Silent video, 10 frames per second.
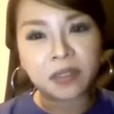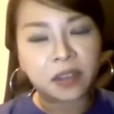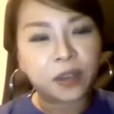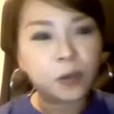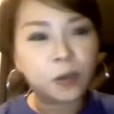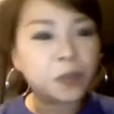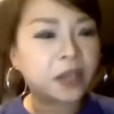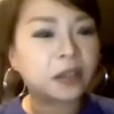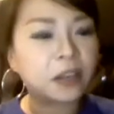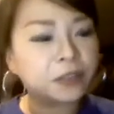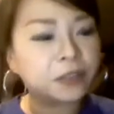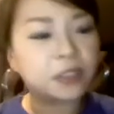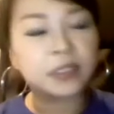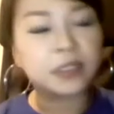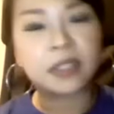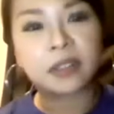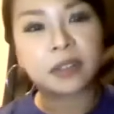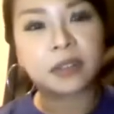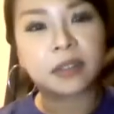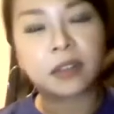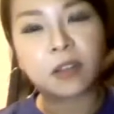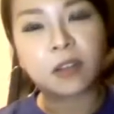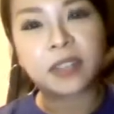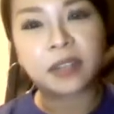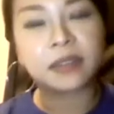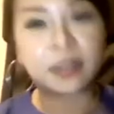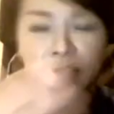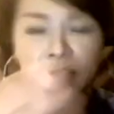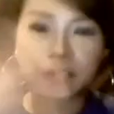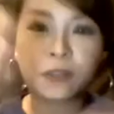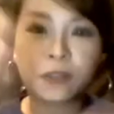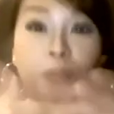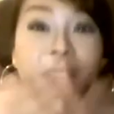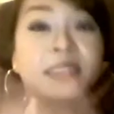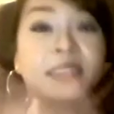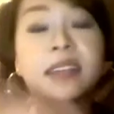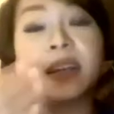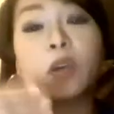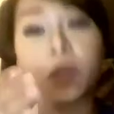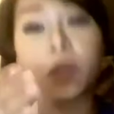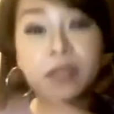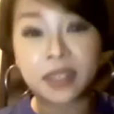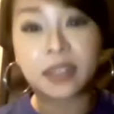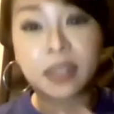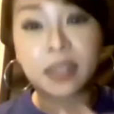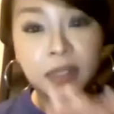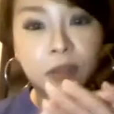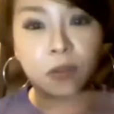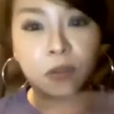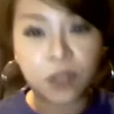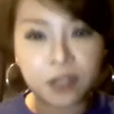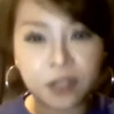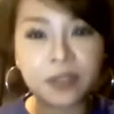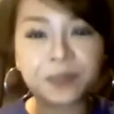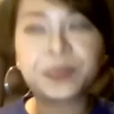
I hope that after the lockdown, the 14-day quarantine is over.